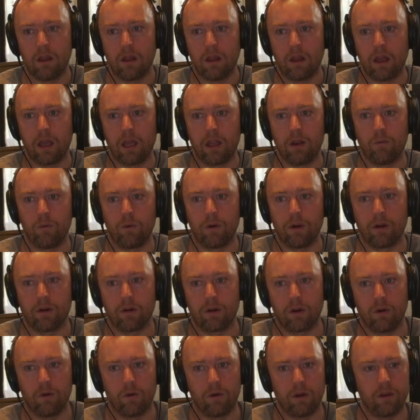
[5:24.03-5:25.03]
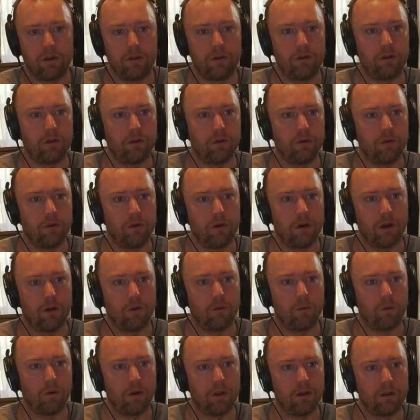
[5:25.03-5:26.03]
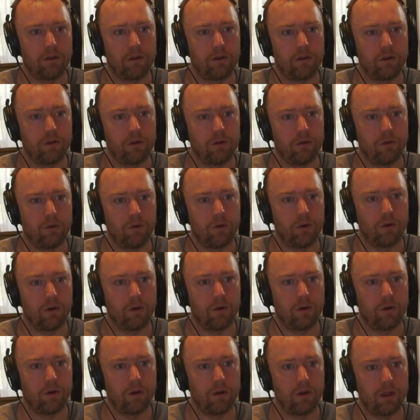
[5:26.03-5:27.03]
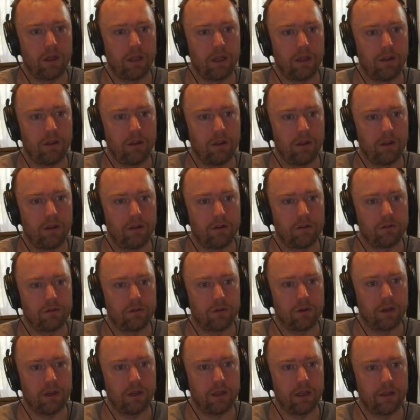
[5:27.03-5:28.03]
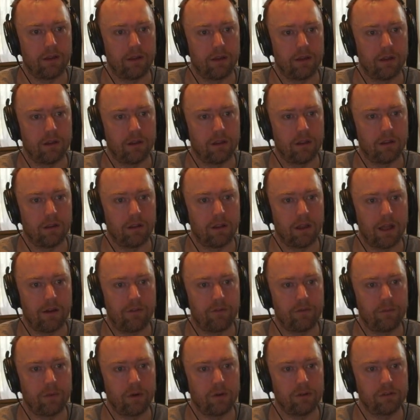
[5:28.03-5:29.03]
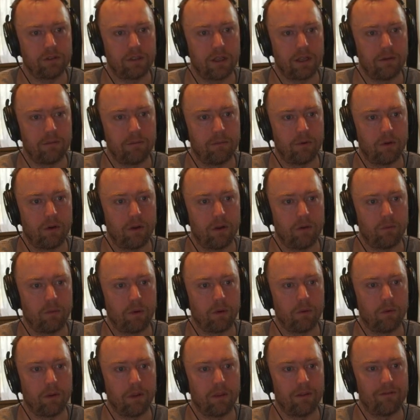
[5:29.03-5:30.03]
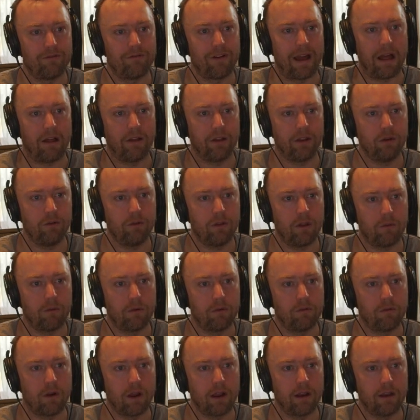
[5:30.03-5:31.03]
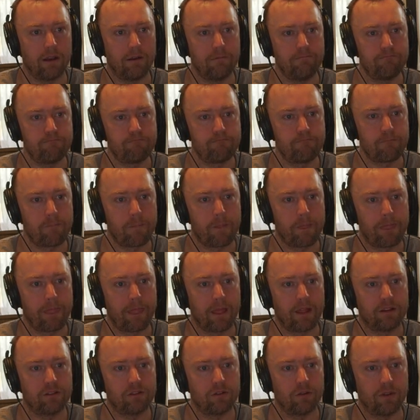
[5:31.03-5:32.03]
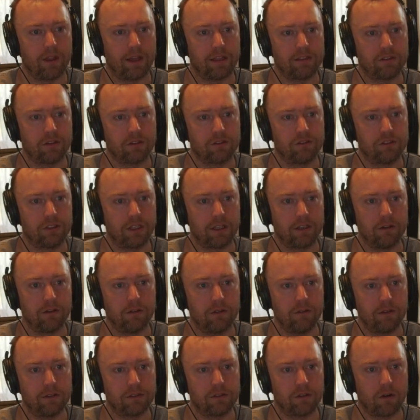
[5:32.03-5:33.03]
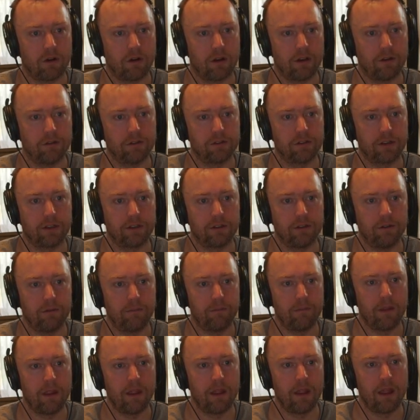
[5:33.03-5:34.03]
And we're going to want to, in the leftmost input, we want the value that we're writing. So that's our signal, that's our audio signal.